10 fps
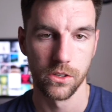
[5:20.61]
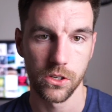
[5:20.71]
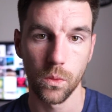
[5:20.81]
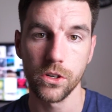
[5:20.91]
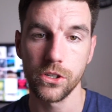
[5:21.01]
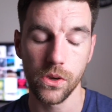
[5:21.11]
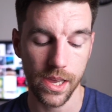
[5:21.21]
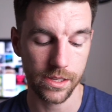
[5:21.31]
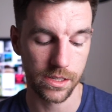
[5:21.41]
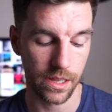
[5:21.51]
So once you
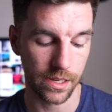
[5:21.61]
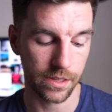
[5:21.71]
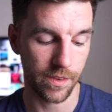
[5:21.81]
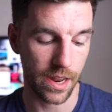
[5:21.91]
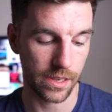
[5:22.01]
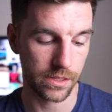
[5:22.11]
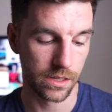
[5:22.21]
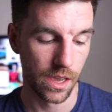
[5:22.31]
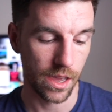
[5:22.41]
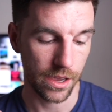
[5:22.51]
hit selective
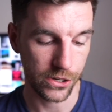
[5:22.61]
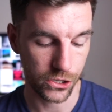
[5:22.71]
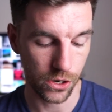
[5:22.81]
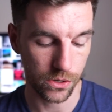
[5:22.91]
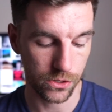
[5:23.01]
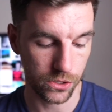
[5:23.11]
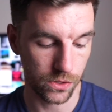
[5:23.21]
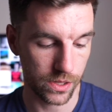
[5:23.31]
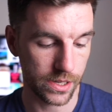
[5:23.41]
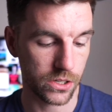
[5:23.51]
edits, it shows
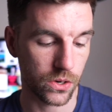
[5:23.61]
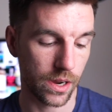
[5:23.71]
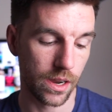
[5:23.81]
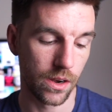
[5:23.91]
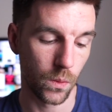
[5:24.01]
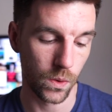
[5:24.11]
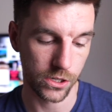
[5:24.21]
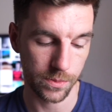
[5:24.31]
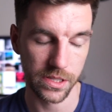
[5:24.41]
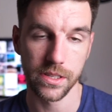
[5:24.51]
you this screen,
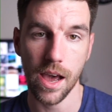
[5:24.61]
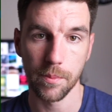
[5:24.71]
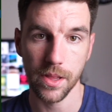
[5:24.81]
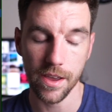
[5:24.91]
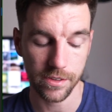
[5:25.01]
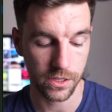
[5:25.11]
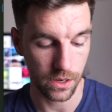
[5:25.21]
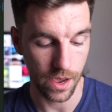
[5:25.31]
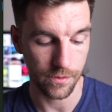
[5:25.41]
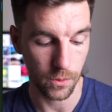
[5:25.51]
which up at the top
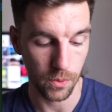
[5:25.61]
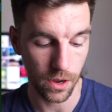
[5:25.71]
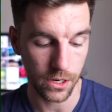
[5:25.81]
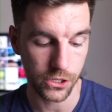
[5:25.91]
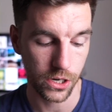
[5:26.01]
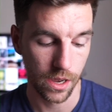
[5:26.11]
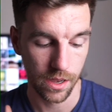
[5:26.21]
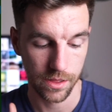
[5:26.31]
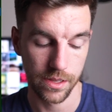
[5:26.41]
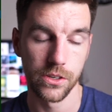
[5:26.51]
left, you have your brush,
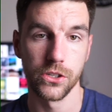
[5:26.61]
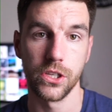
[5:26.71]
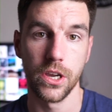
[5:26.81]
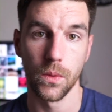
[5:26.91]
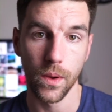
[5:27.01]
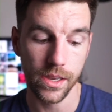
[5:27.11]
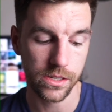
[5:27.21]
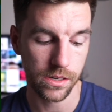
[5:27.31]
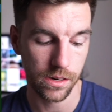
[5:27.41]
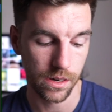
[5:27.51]
then there's the
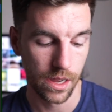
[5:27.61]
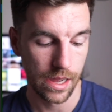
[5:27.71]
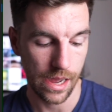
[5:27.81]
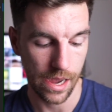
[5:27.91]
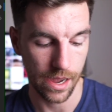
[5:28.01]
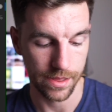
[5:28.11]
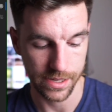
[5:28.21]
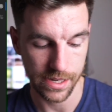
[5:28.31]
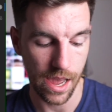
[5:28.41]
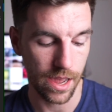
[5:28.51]
eraser, uh, the
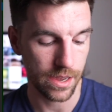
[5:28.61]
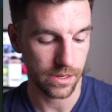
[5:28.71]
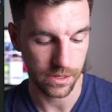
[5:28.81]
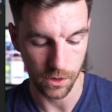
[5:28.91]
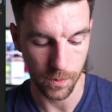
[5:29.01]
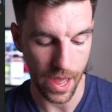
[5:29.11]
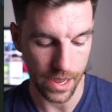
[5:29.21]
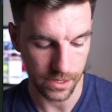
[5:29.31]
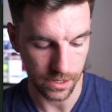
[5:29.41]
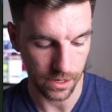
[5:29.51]
size, the
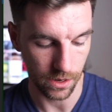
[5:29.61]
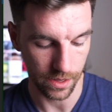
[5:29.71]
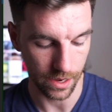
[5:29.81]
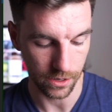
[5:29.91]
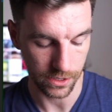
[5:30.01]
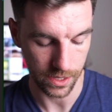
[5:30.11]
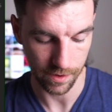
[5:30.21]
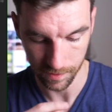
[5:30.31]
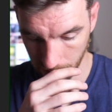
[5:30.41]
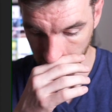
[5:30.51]
opacity, all that good
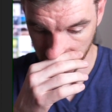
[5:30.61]
stuff.